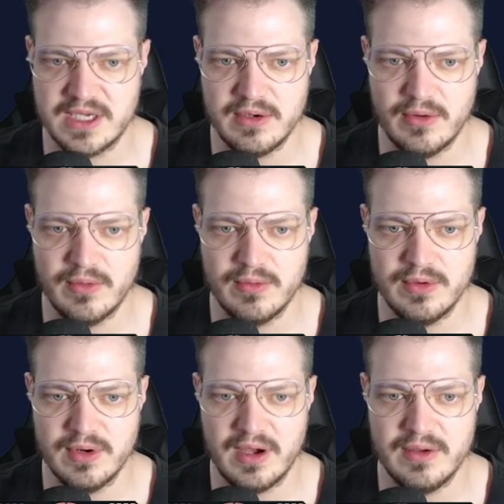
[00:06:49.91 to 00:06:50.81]
You know,
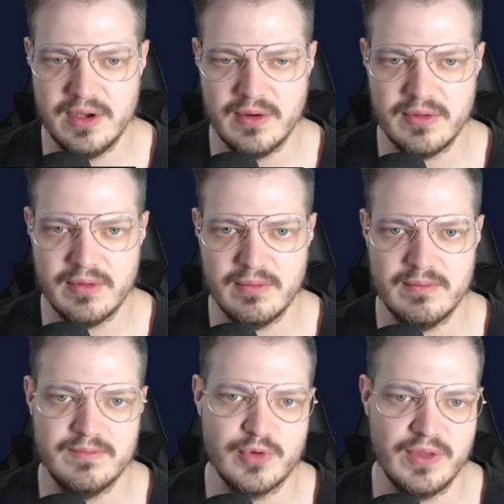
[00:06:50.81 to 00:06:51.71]
you don't
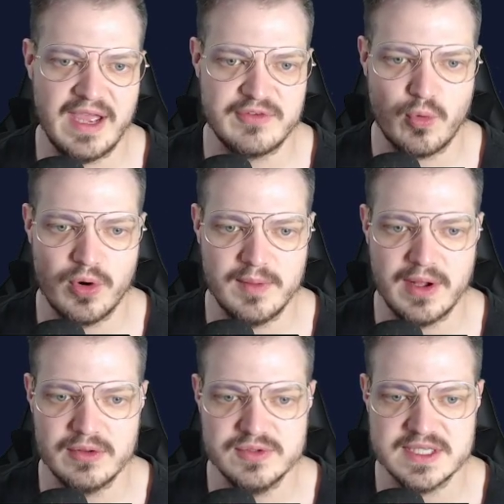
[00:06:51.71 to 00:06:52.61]
really have to worry
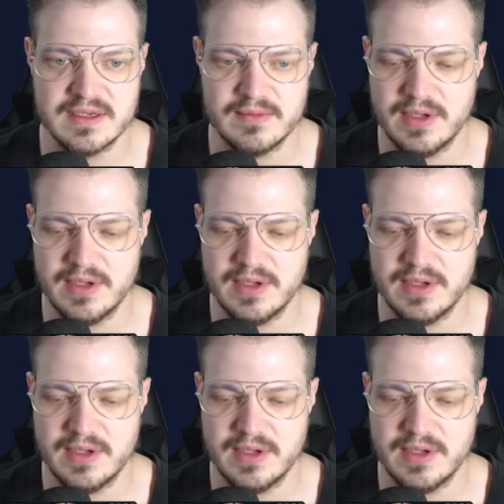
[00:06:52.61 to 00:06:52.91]
about losing,